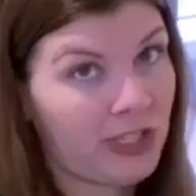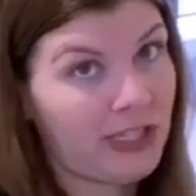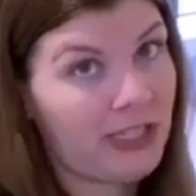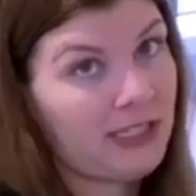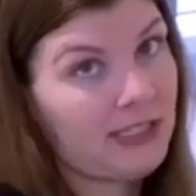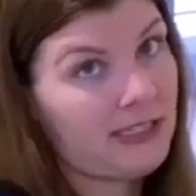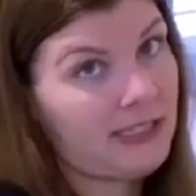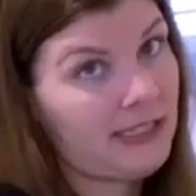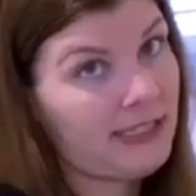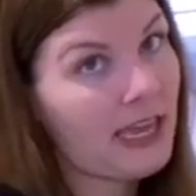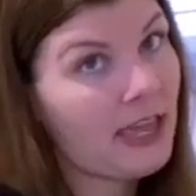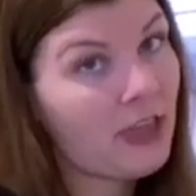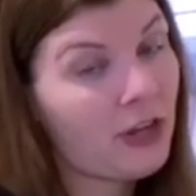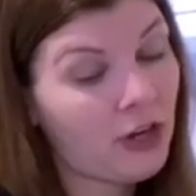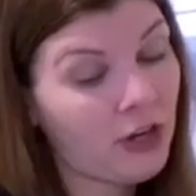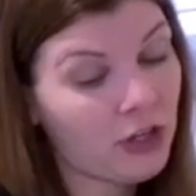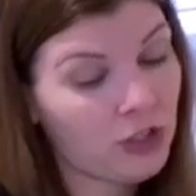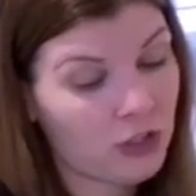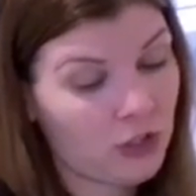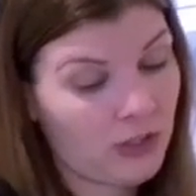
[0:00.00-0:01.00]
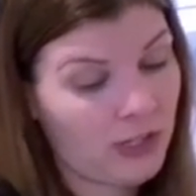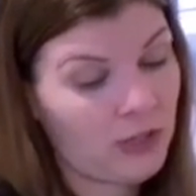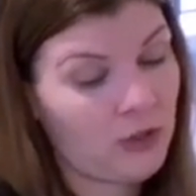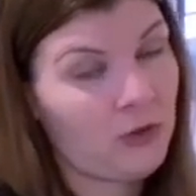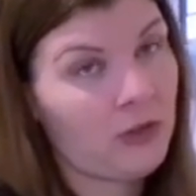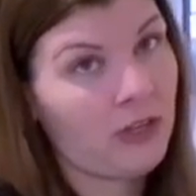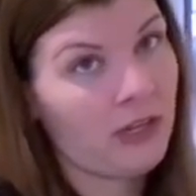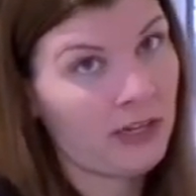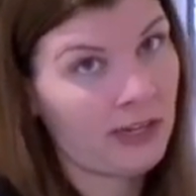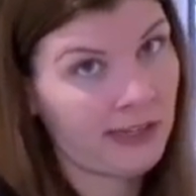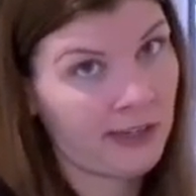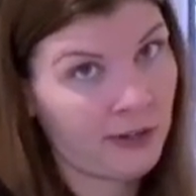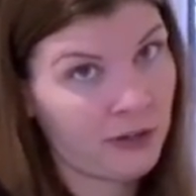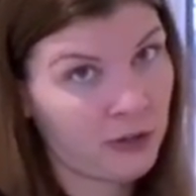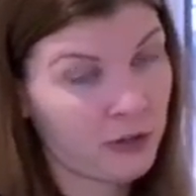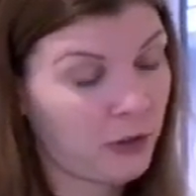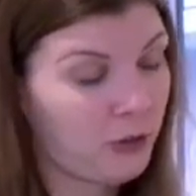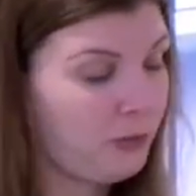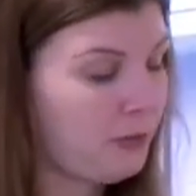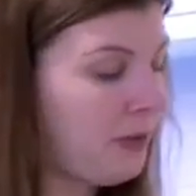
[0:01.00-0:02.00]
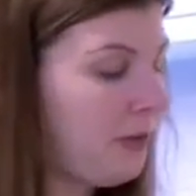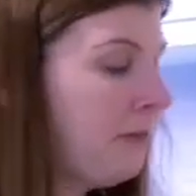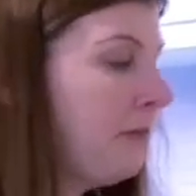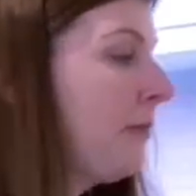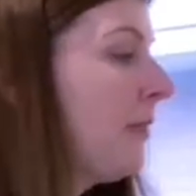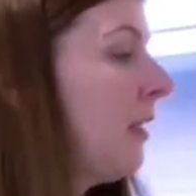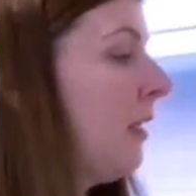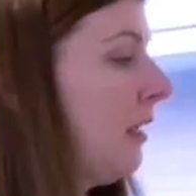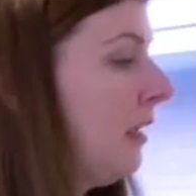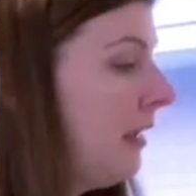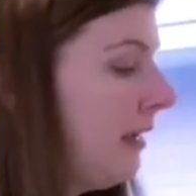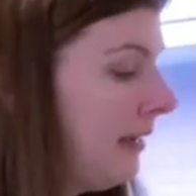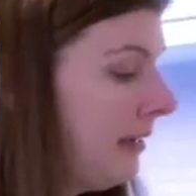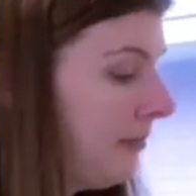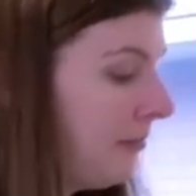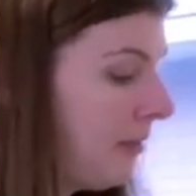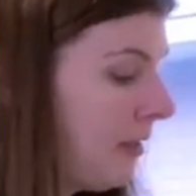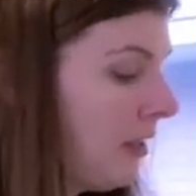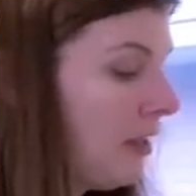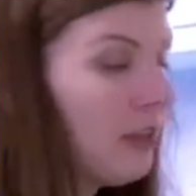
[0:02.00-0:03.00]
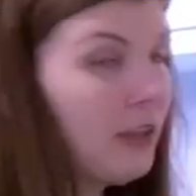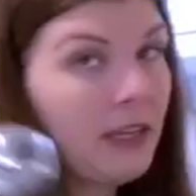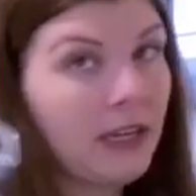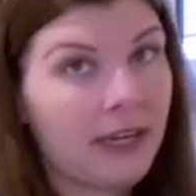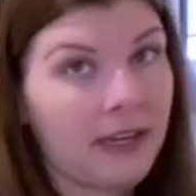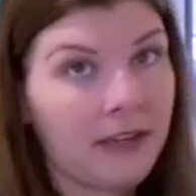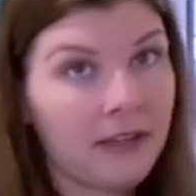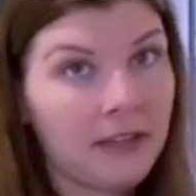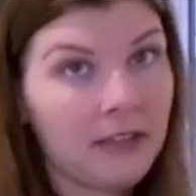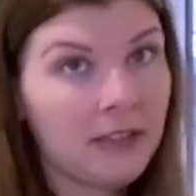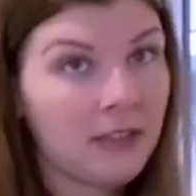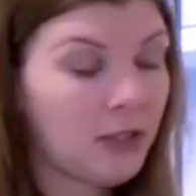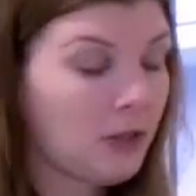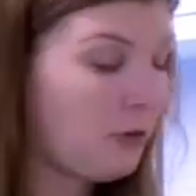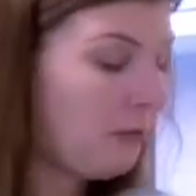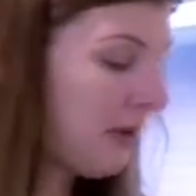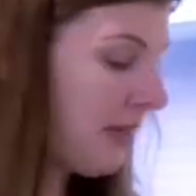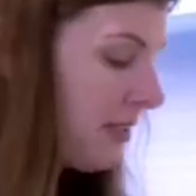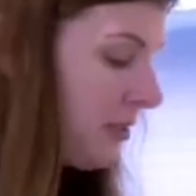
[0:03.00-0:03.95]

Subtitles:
things together so that you can get it in your scoop. Okay, so my